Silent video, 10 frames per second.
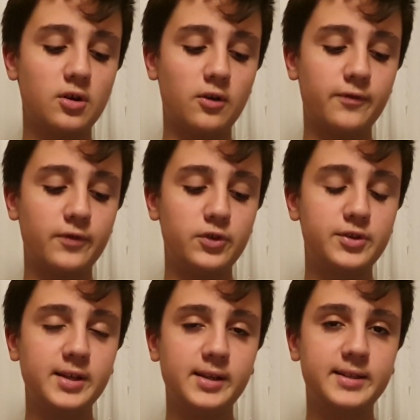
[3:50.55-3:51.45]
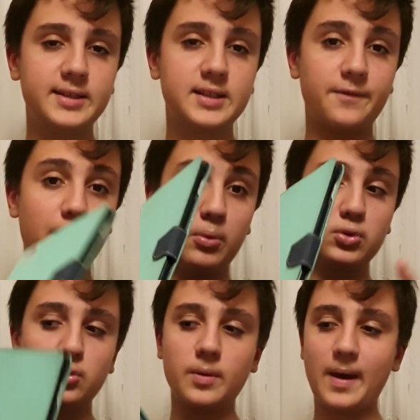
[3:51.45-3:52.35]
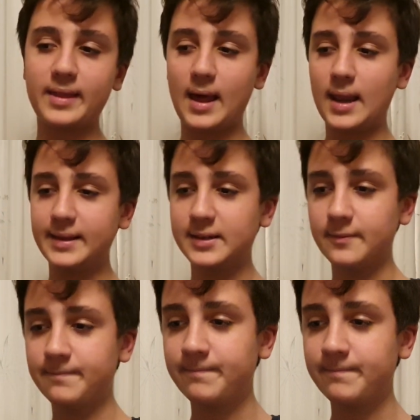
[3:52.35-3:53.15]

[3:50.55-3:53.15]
of utility stuff, but we'll talk about that later.